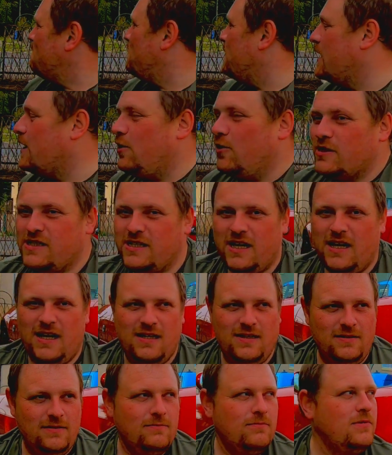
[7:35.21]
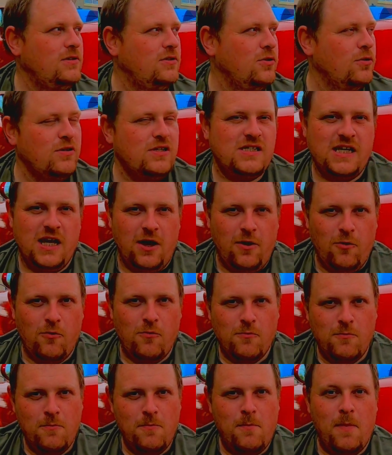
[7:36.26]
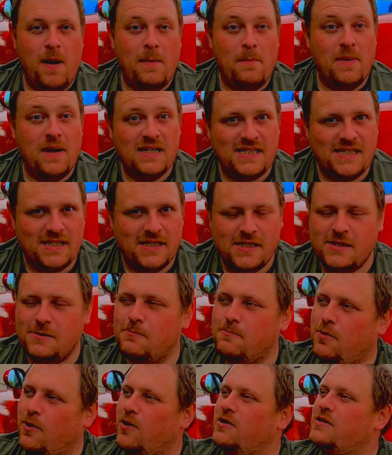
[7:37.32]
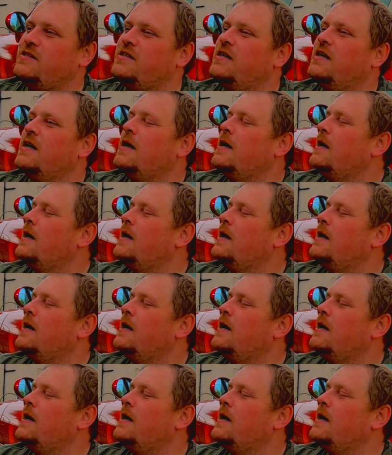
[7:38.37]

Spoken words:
because, don't tell my missus, but